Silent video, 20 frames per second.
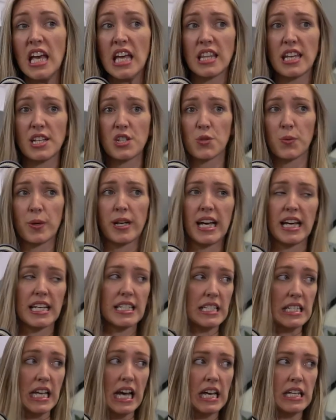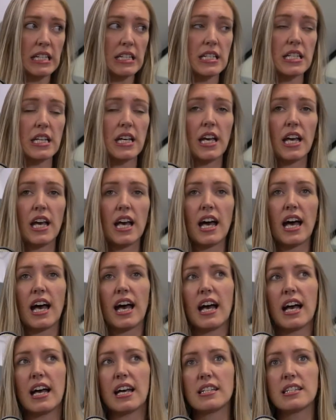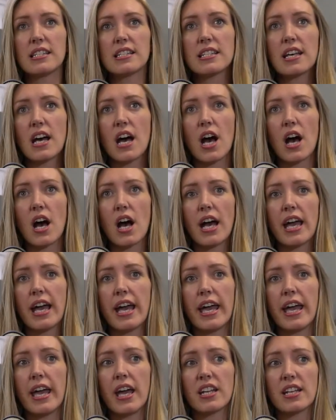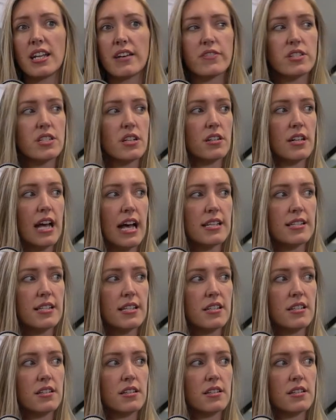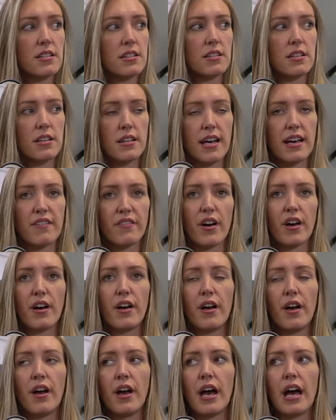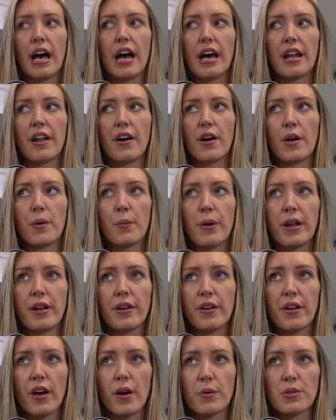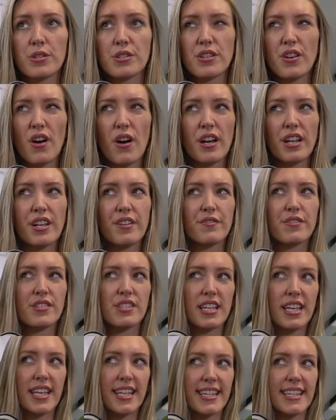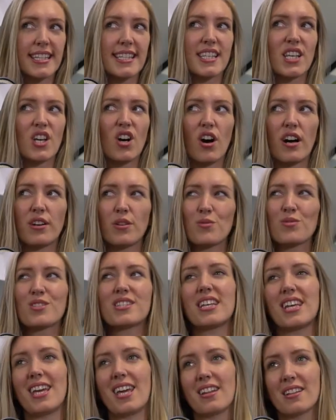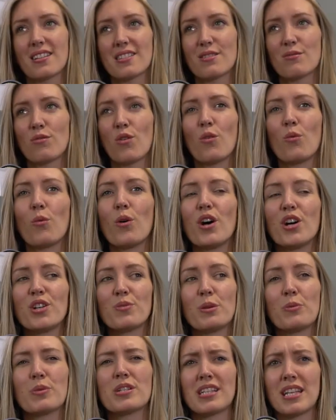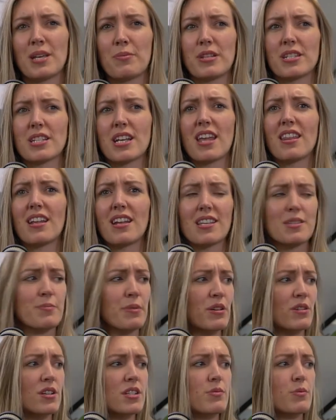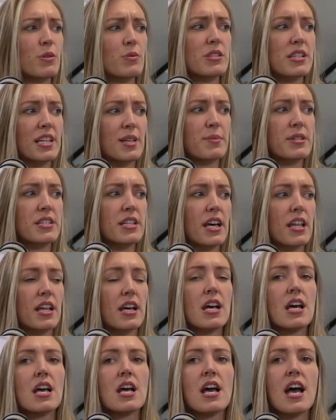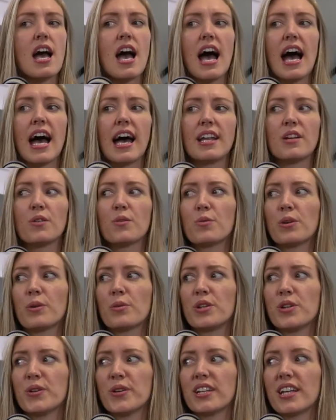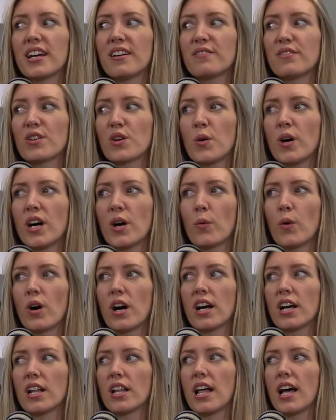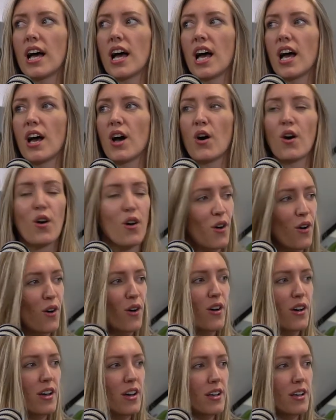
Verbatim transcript: they just went hand in hand. And I had never done acid ever. And I went, I was kind of seeing this guy, not seeing, that's the wrong word. We were sleeping together, let's be honest. We were sleeping together. And we were doing that for quite a while. He thought um, it was a uh, relationship.